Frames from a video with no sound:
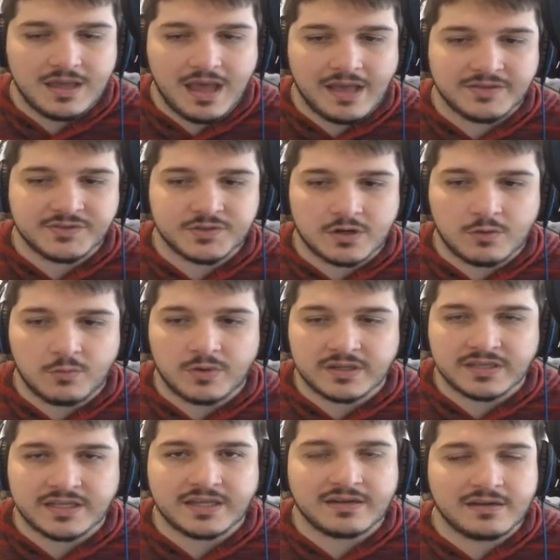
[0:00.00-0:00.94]
And Zoro
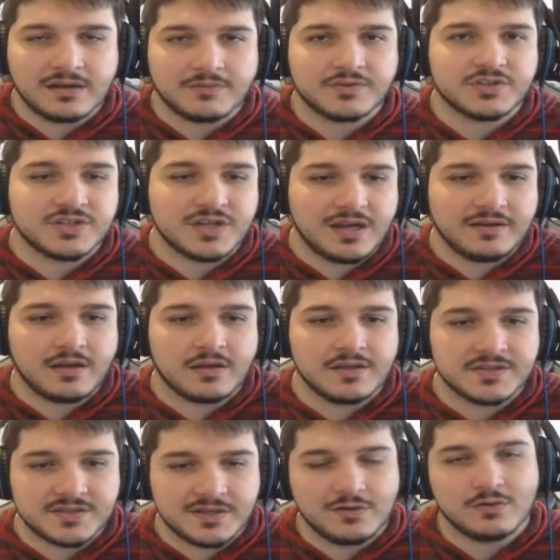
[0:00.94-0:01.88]
wouldn't get enough shine on
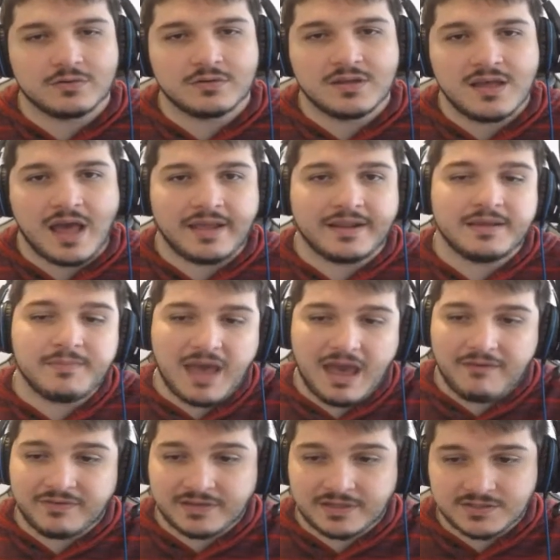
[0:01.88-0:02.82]
his own, and him
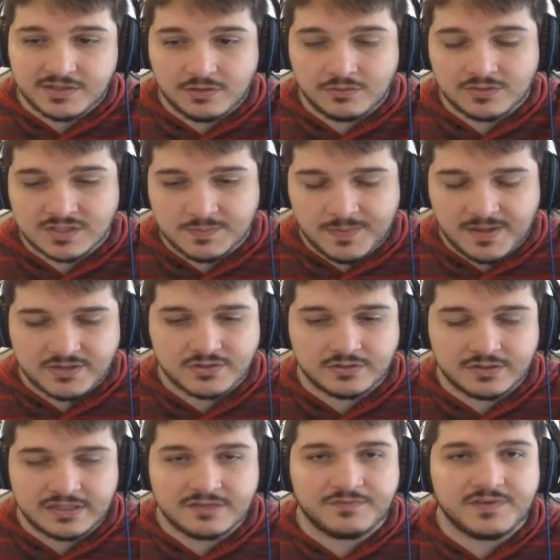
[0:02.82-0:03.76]
having his own
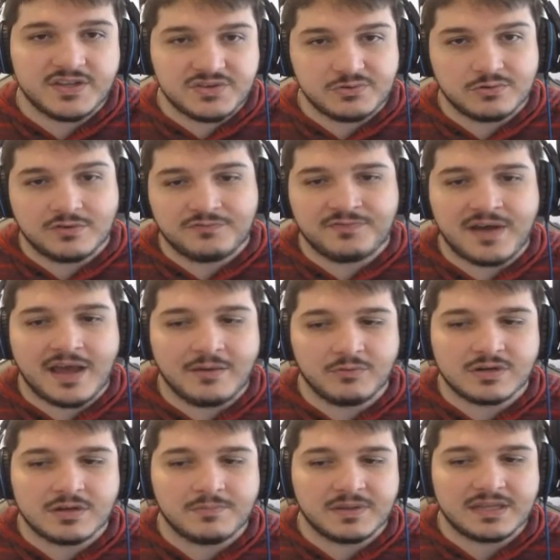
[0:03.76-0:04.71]
special individual fight
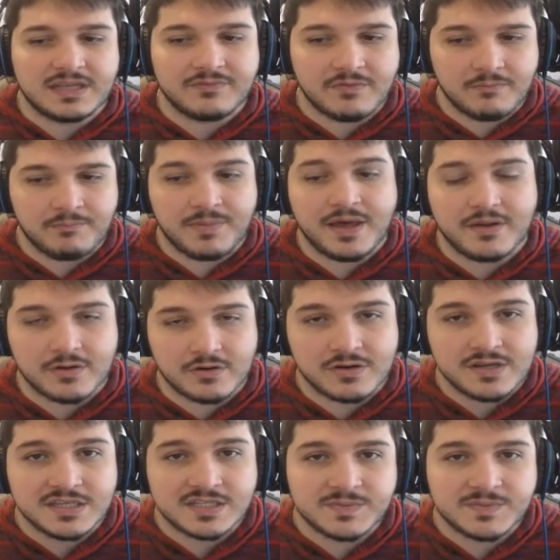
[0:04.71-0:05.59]
would have been even better,